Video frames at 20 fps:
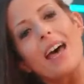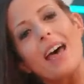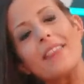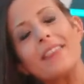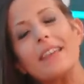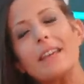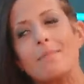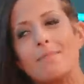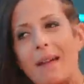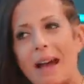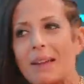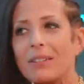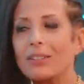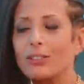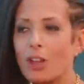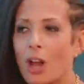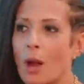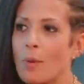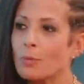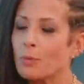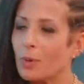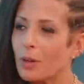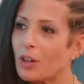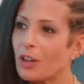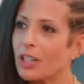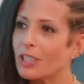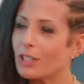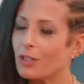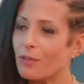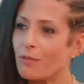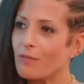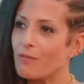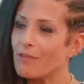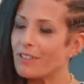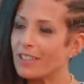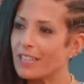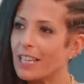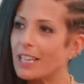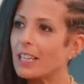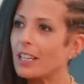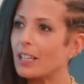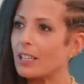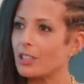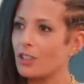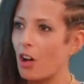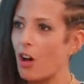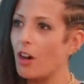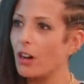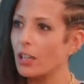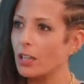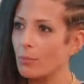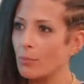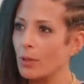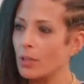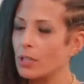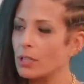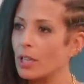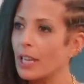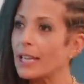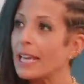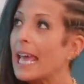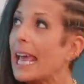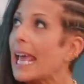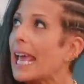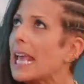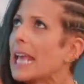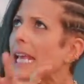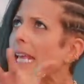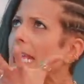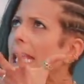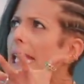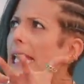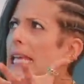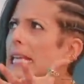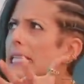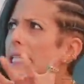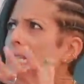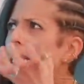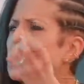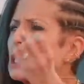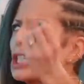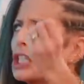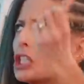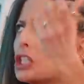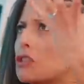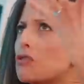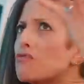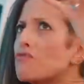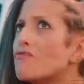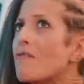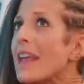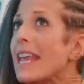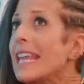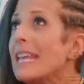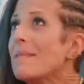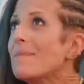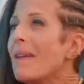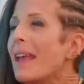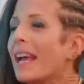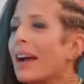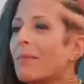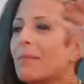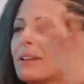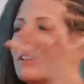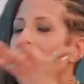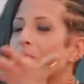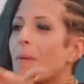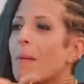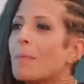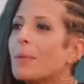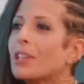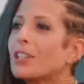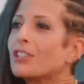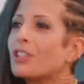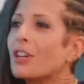the amount of times we got into ridiculous arguments, like heated, screaming. I mean, do you remember or the